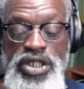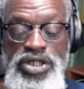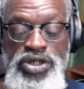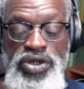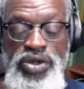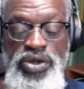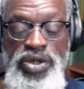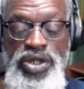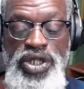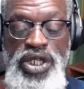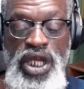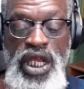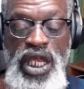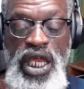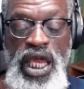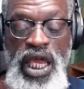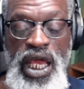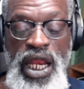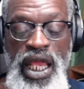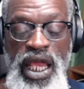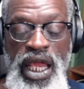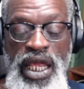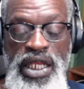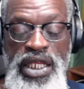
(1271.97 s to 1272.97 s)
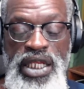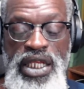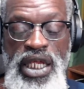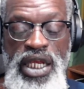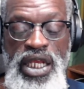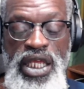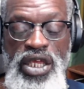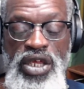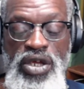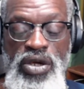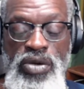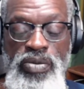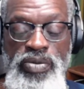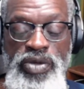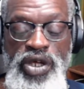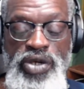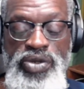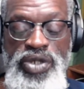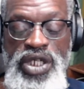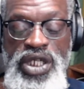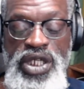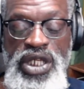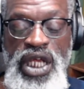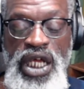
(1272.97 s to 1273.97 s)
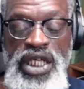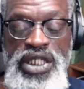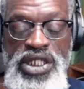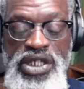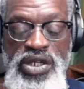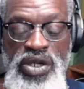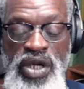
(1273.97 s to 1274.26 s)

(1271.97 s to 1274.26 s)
Jr., Jenny Callahan, Danny Hill, Miko D-Nice,